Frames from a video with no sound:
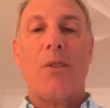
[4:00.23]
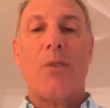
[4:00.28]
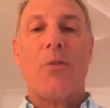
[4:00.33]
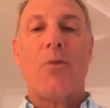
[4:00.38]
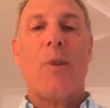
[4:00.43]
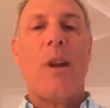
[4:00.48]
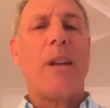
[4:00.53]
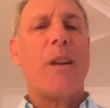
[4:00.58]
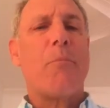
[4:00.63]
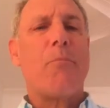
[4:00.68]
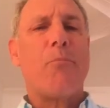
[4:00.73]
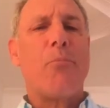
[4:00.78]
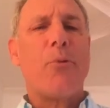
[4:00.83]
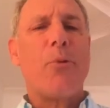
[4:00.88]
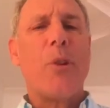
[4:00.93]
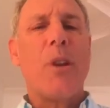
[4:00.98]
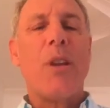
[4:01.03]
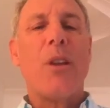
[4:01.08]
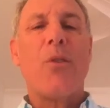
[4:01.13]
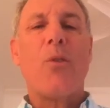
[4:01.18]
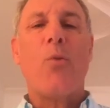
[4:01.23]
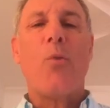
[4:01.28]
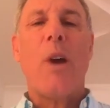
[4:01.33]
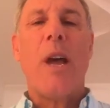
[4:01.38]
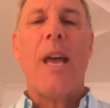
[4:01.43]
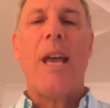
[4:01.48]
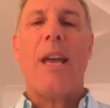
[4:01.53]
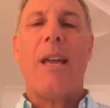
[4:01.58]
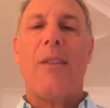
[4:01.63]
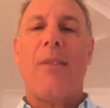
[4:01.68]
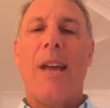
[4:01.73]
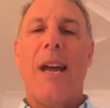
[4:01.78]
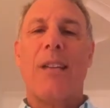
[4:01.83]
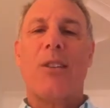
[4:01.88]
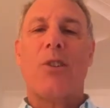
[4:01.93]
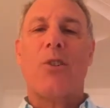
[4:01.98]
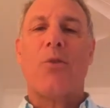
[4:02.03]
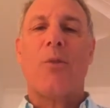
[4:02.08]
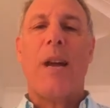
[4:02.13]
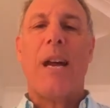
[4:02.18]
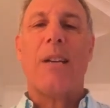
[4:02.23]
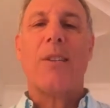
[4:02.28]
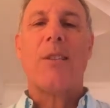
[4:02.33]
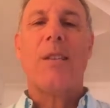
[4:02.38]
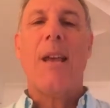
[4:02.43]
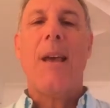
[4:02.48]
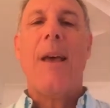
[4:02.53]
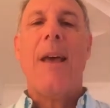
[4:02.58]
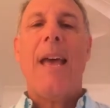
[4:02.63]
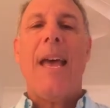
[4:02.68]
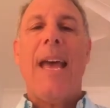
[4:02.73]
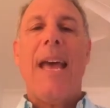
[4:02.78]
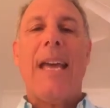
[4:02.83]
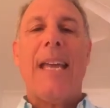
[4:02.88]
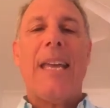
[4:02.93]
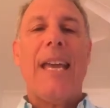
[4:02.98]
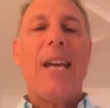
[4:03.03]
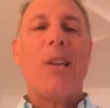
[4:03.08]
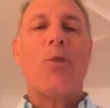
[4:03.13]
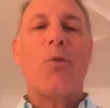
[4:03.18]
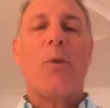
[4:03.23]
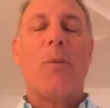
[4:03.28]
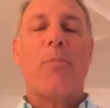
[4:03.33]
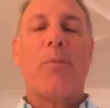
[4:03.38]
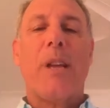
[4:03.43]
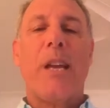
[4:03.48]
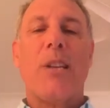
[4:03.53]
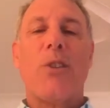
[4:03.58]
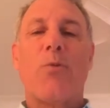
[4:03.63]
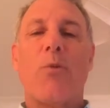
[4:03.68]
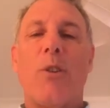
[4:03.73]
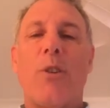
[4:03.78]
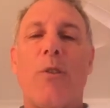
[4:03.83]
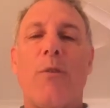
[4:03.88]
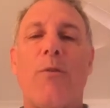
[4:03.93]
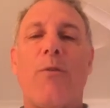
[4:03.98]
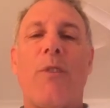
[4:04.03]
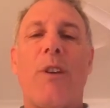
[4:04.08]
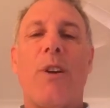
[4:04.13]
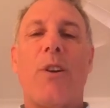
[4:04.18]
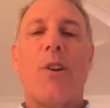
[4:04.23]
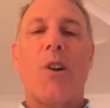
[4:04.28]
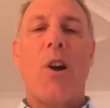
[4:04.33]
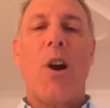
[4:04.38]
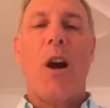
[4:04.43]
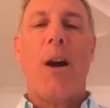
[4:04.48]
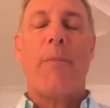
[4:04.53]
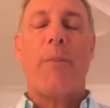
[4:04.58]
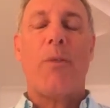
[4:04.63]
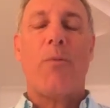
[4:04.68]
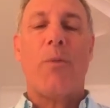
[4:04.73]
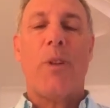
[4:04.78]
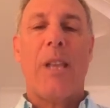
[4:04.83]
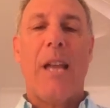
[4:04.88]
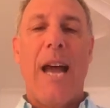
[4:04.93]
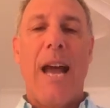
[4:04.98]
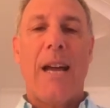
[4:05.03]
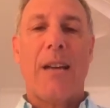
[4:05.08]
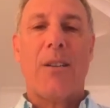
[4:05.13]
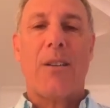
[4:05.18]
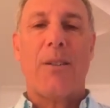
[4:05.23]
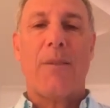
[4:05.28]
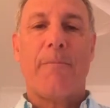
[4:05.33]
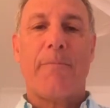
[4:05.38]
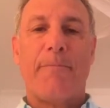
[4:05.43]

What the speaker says: trying to breathe away that stress and get to a place where you feel calm and relaxed?